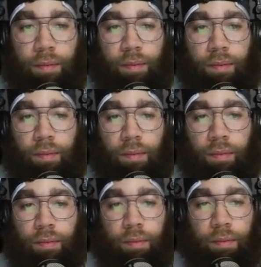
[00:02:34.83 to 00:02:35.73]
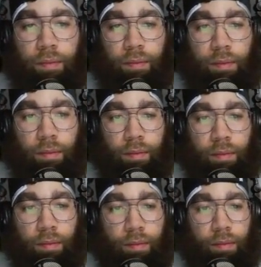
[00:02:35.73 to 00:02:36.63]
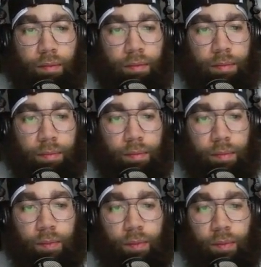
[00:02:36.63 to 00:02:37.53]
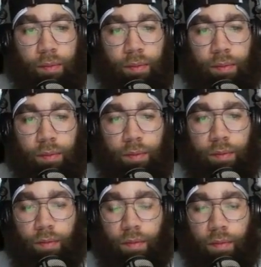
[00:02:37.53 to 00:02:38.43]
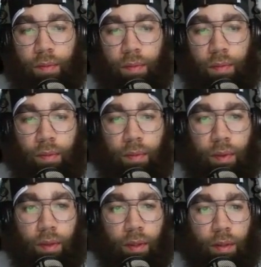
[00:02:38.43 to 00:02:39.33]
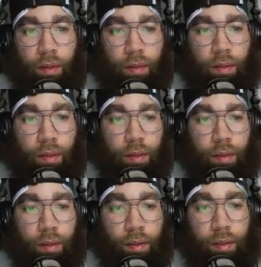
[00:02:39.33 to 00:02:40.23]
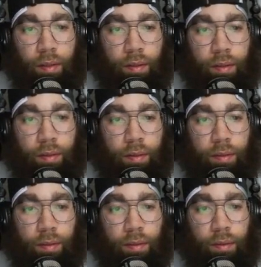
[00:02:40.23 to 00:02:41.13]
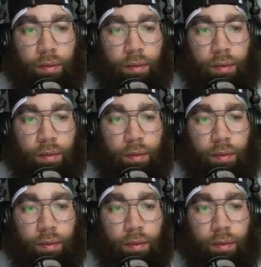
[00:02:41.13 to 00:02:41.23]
(not speaking)